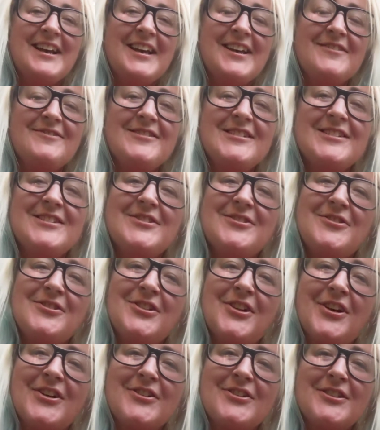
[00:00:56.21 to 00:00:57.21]
It was no
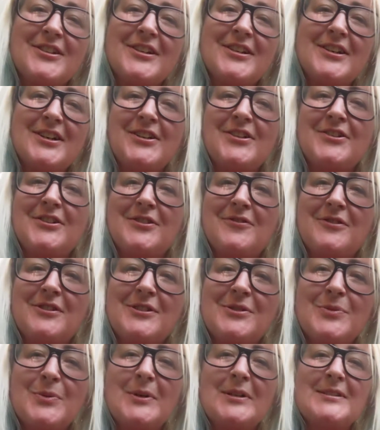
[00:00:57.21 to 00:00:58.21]
longer the color it
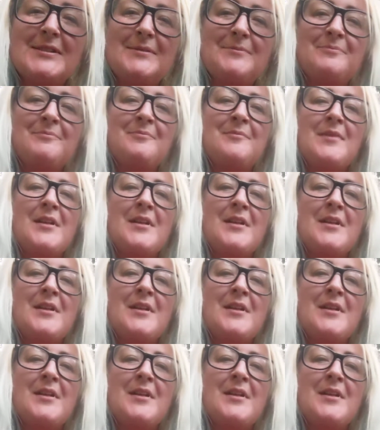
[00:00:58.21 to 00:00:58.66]
once was.